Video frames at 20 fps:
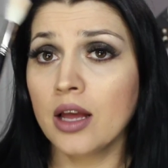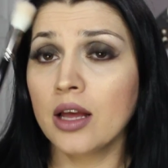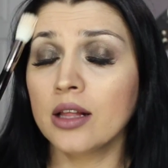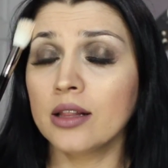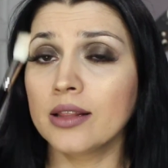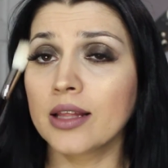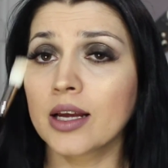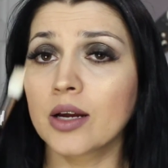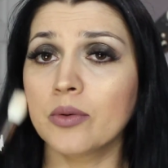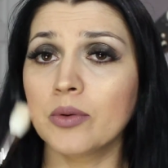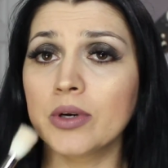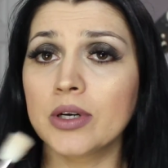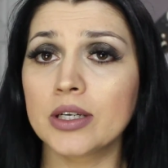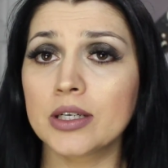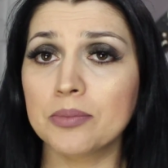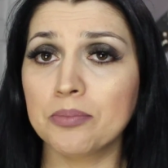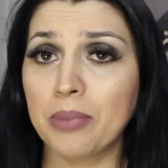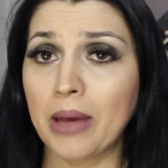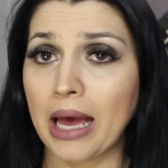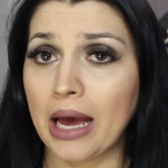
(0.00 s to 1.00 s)

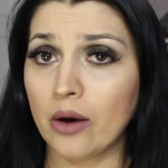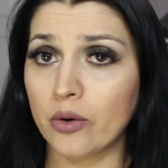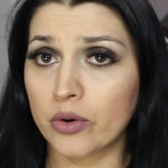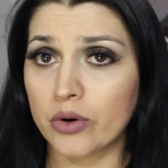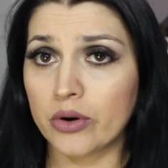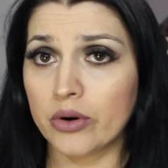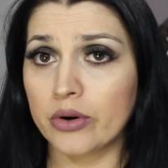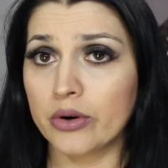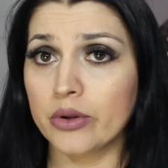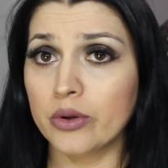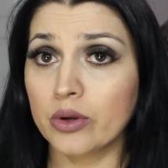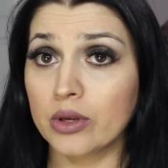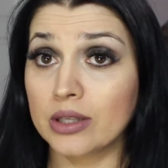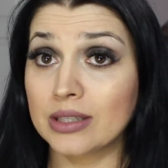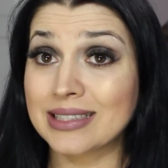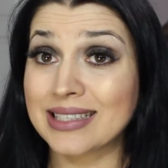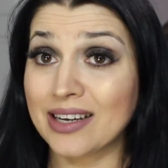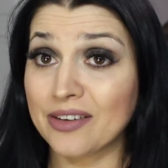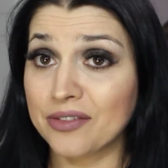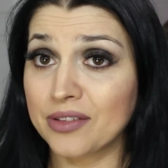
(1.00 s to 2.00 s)
liquid, powder, you can
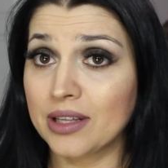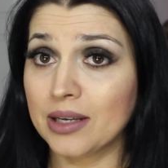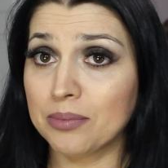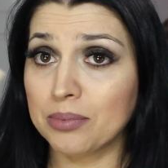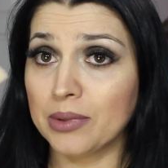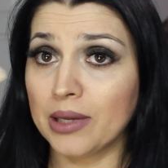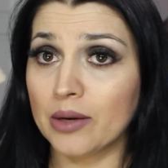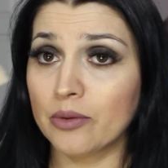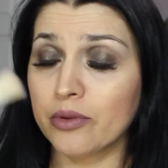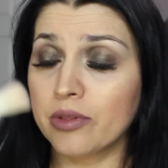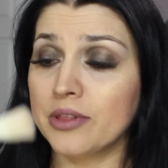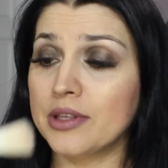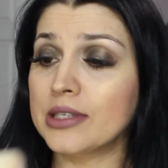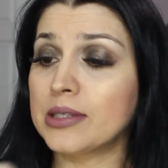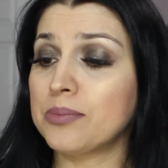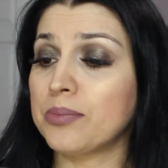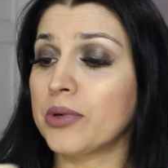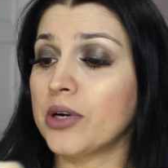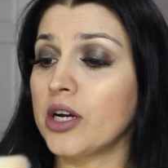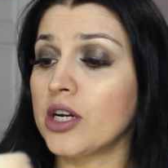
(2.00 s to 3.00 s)
definitely apply with this
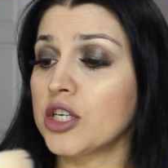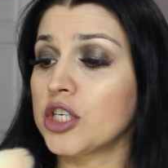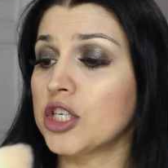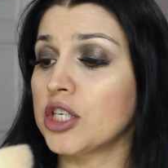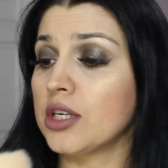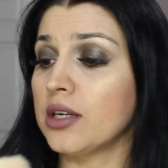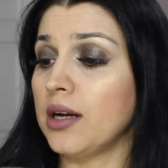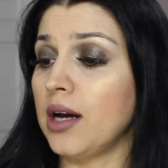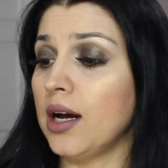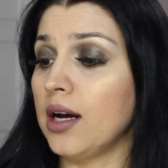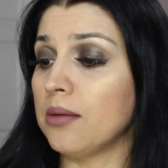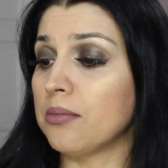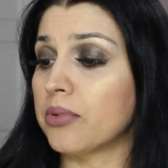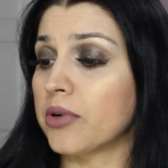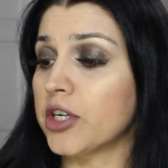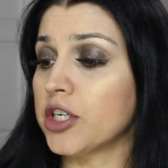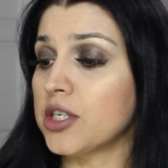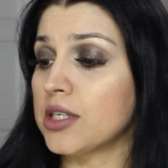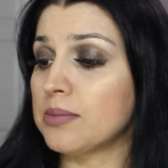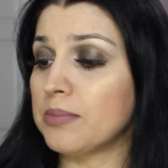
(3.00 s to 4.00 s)
brush.
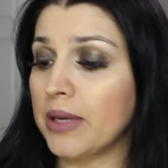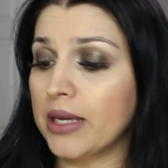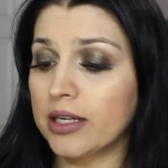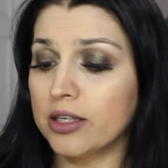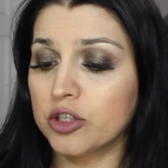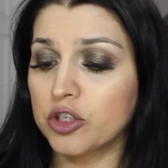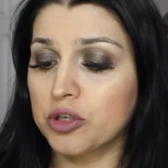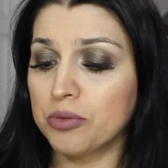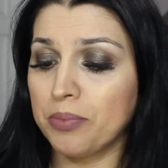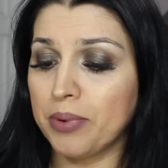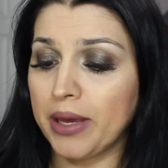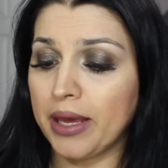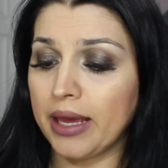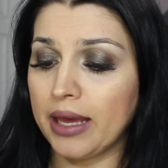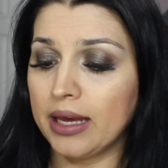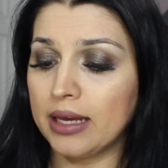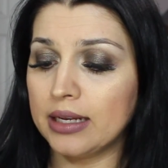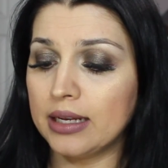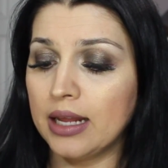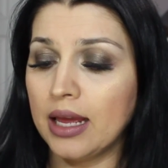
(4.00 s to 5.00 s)
Brush is made in
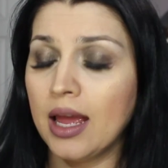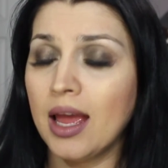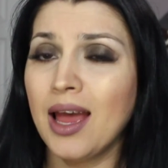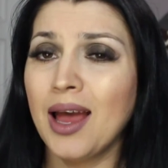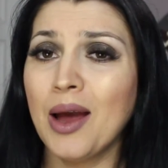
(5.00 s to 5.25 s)
Japan.